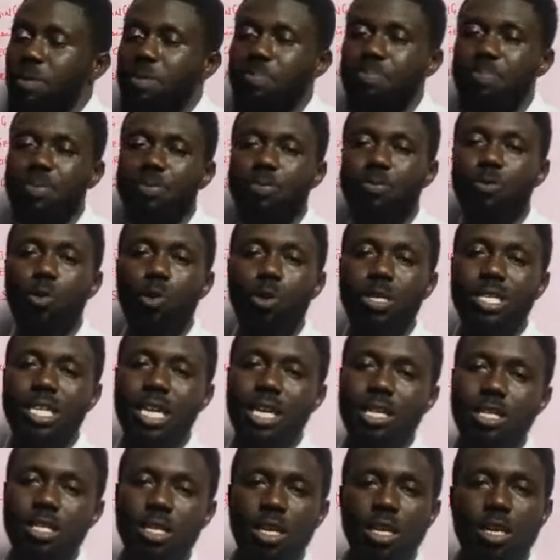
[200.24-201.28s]
But before
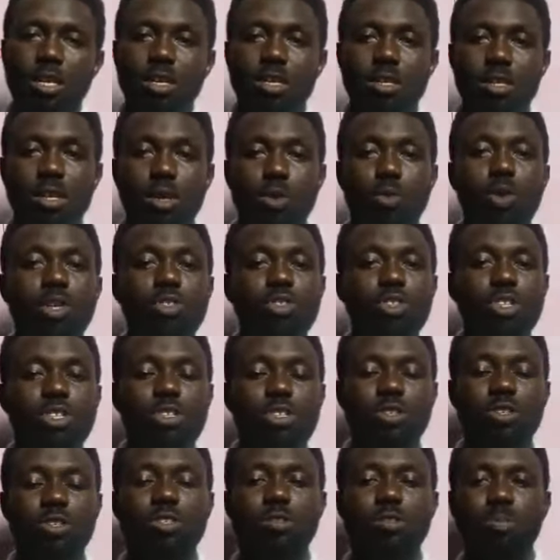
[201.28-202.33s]
then, a question
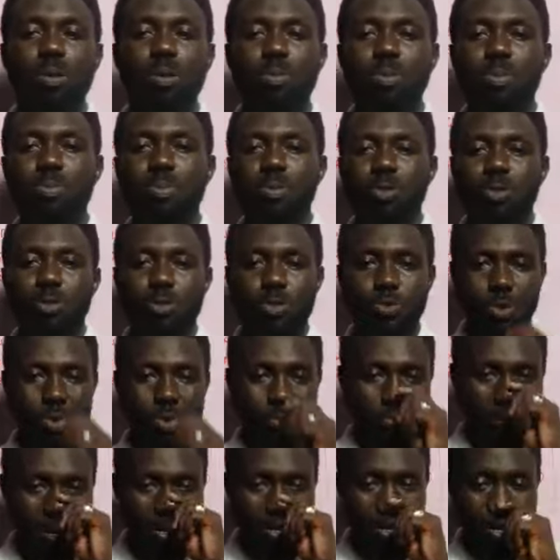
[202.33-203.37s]
is going to pop up on your screen
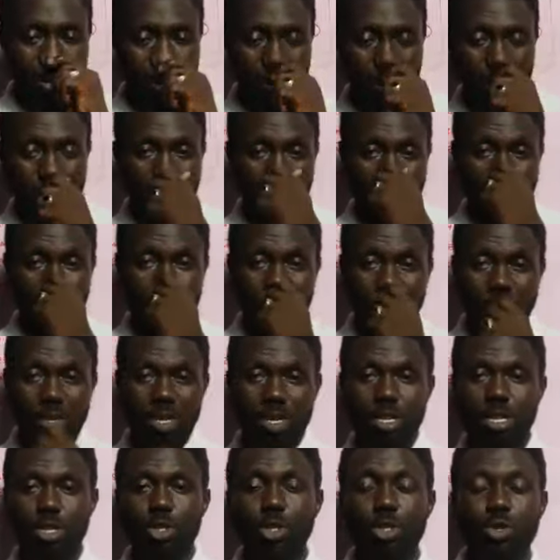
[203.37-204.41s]
right now, and I'm
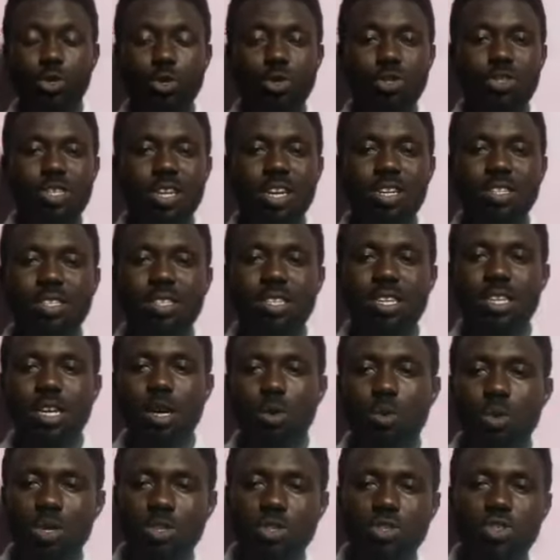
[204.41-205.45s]
confident that you're going to answer that
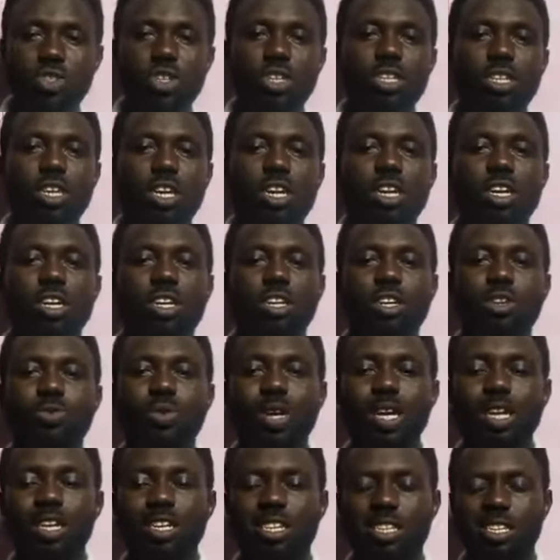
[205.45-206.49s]
question
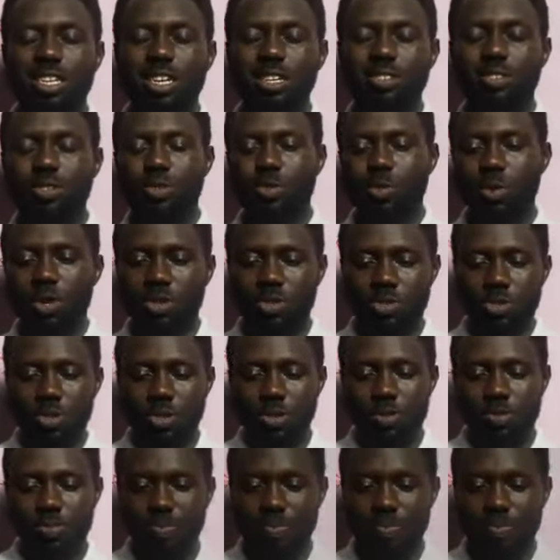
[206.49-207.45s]
correctly. Here's the question.